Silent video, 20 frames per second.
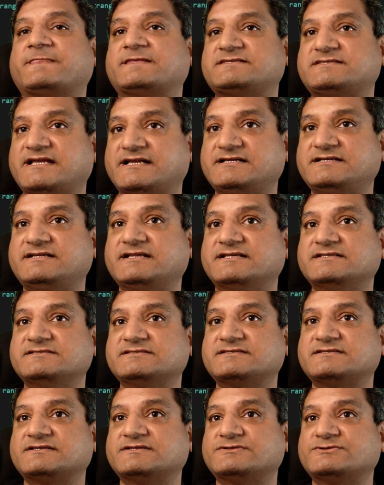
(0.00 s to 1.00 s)

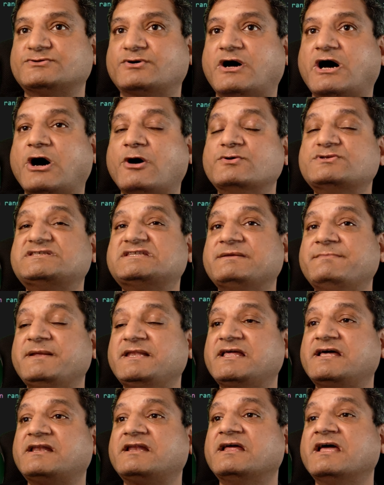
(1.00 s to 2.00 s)
sentence. So how
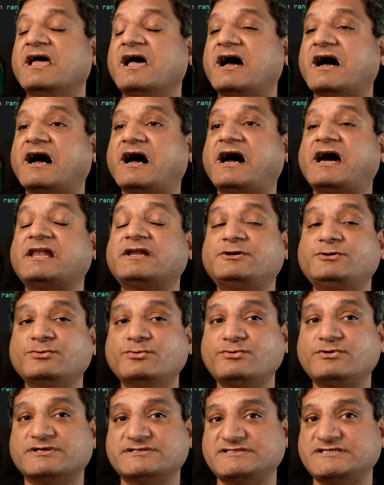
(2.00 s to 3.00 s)
similar are
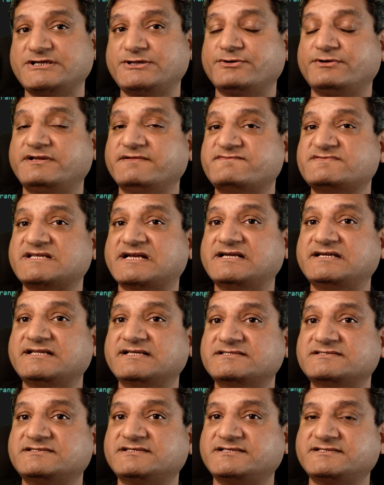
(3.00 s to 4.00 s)
two consecutive
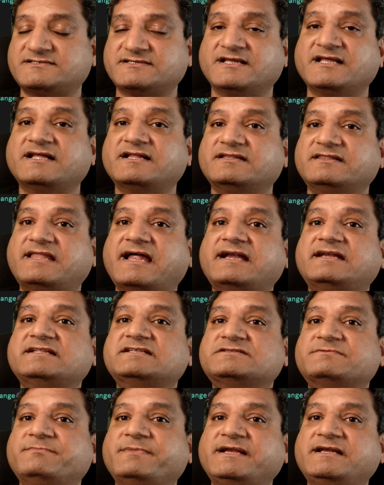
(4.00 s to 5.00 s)
sentences,
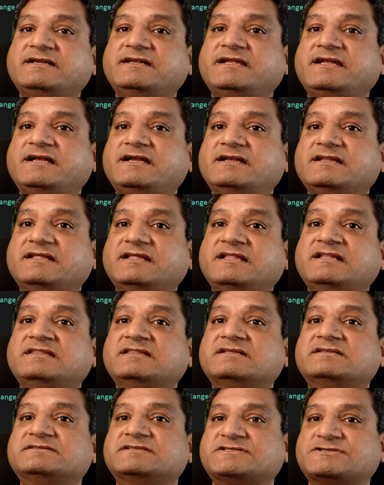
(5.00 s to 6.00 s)
that is maintained
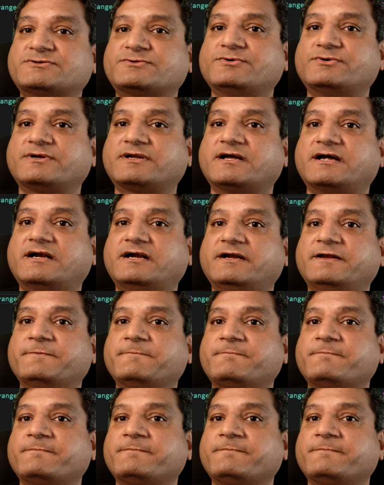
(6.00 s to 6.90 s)
in this scorecard.